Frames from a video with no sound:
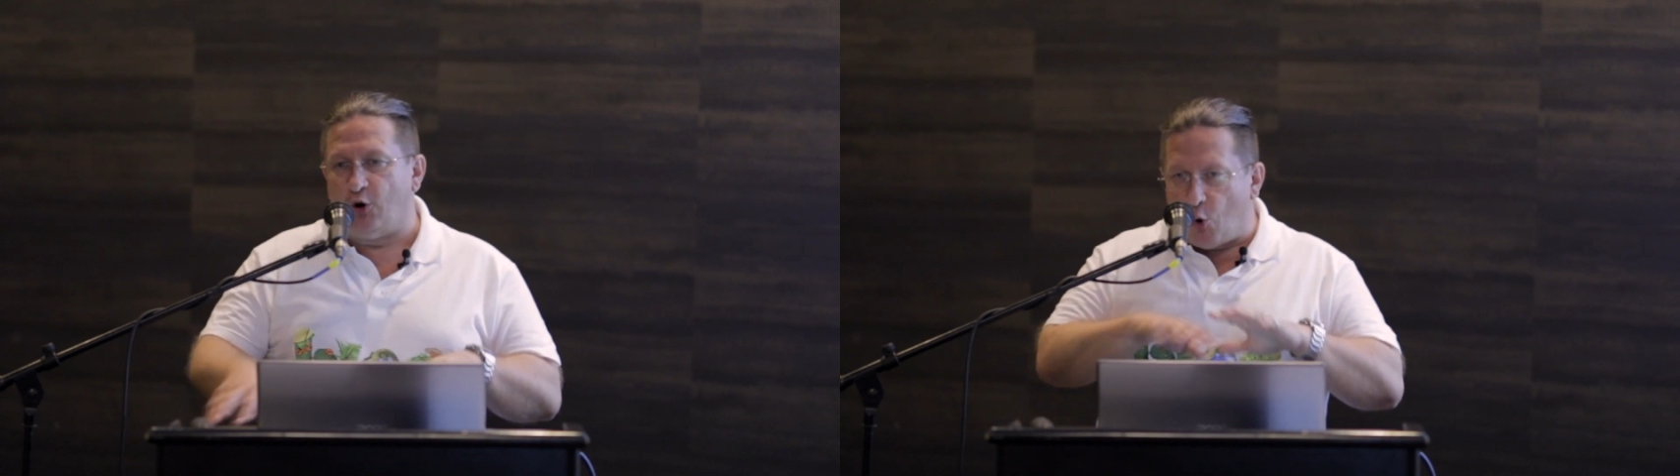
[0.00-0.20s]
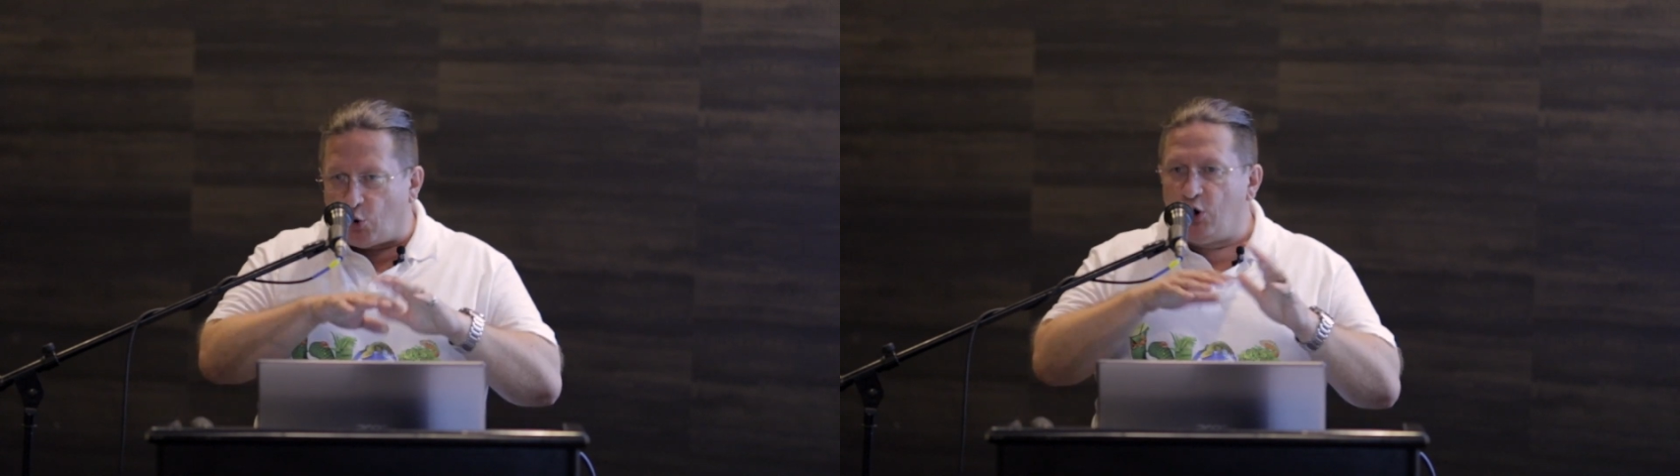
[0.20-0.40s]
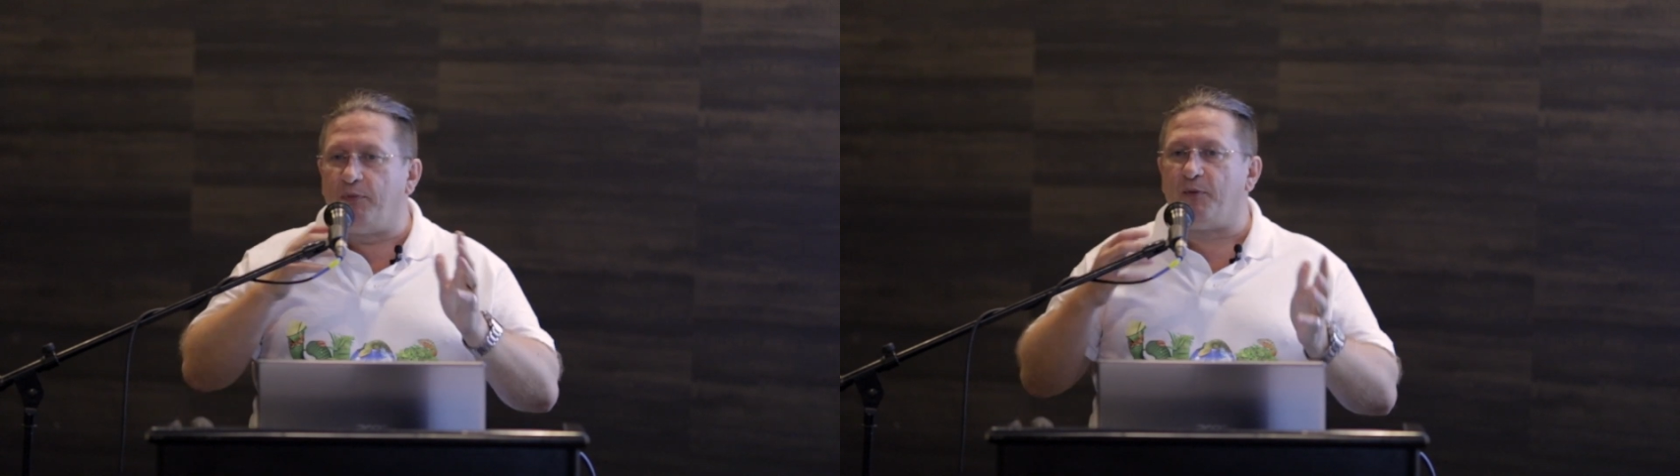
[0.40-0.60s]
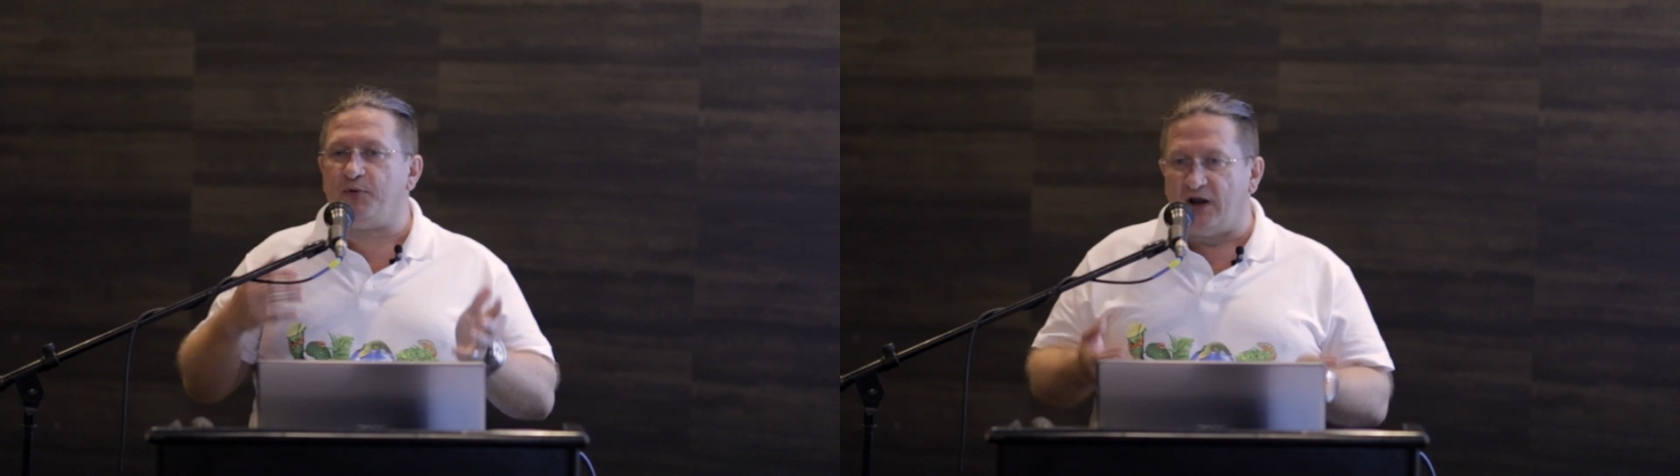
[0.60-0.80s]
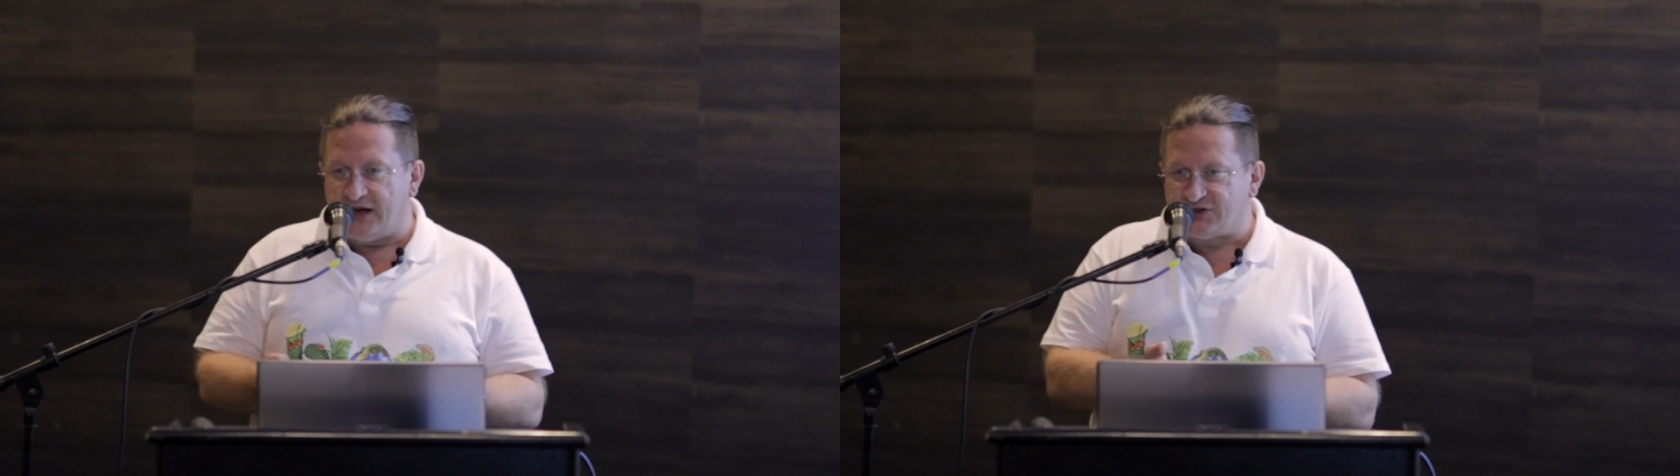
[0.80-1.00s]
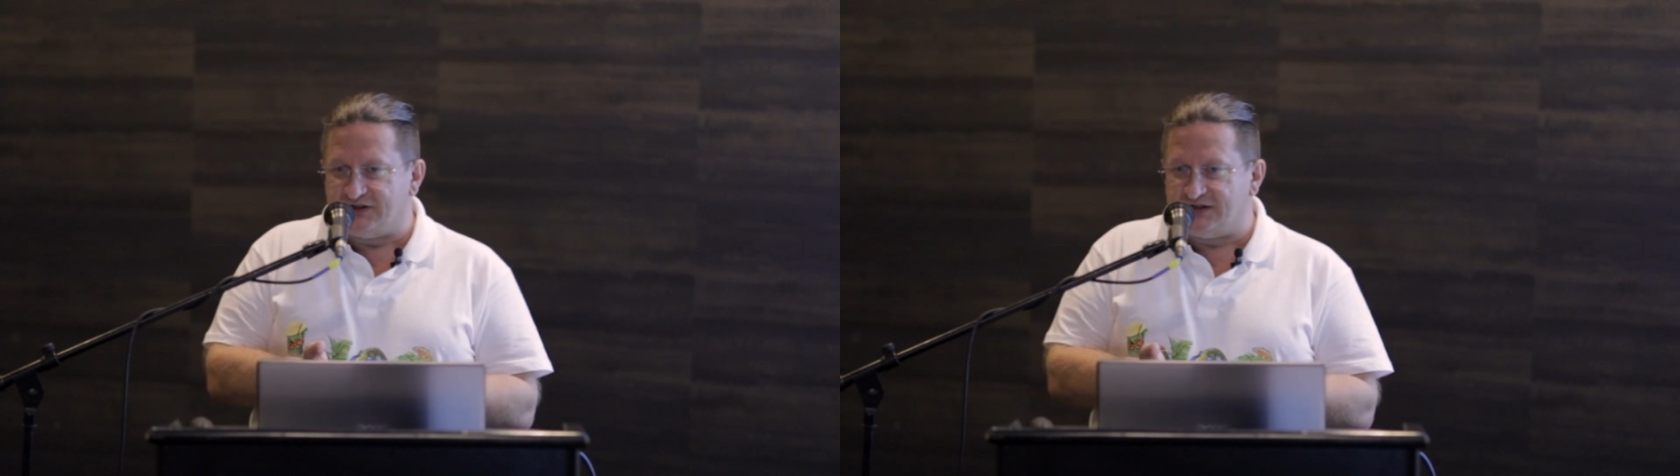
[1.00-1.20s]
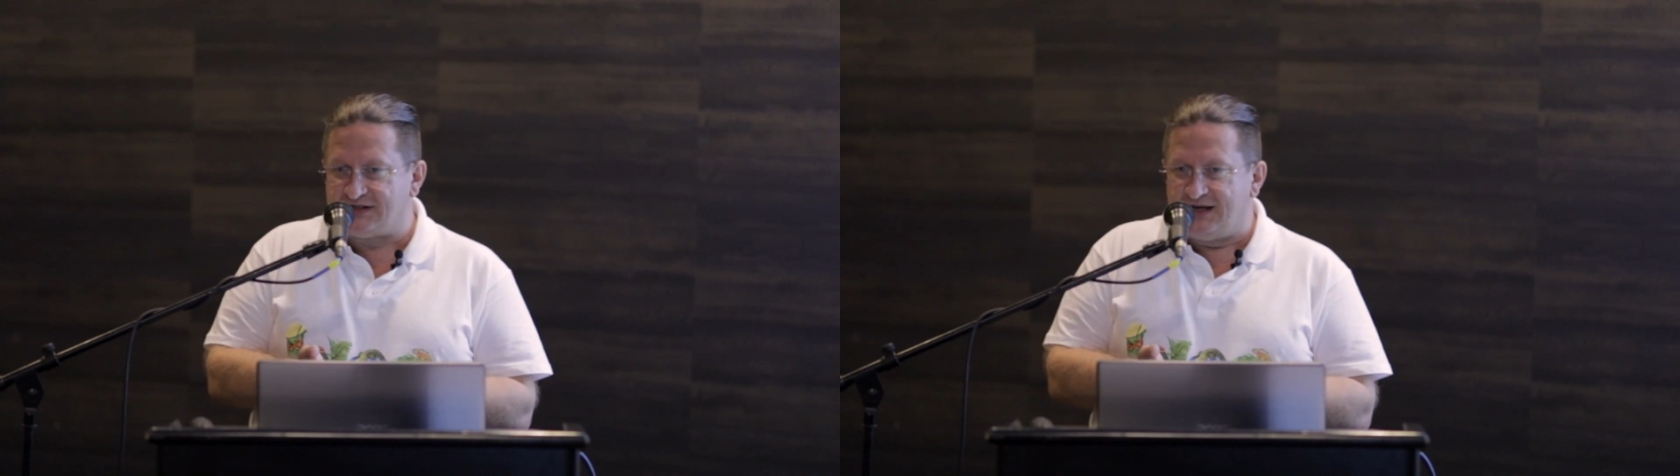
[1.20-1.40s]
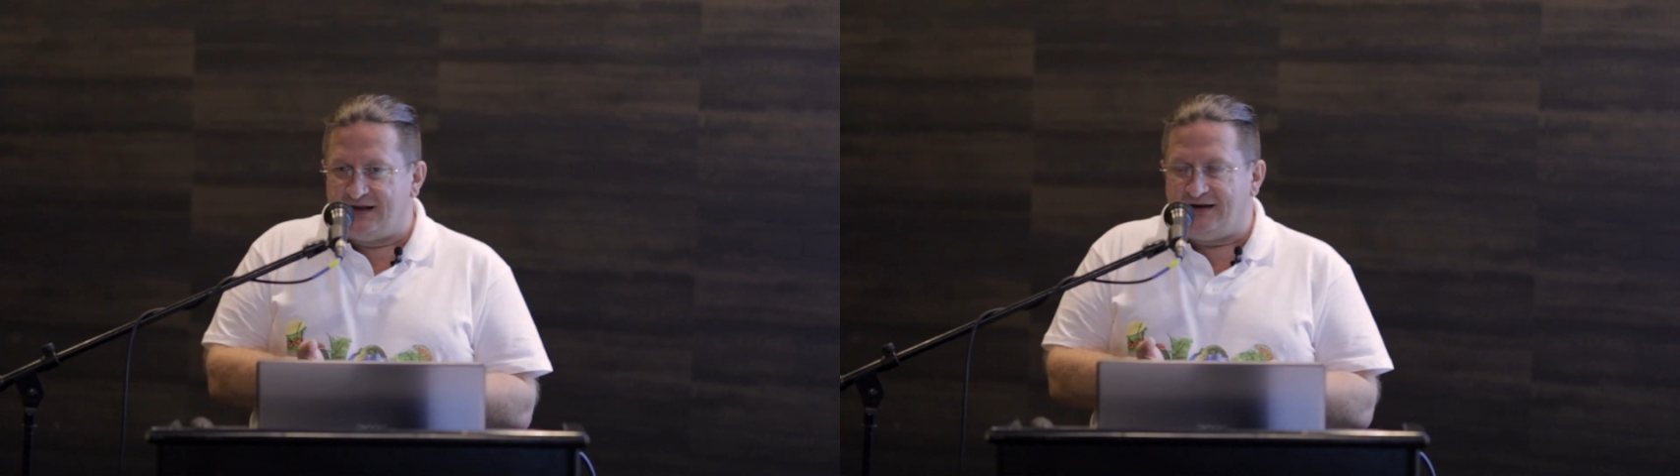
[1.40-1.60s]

local populations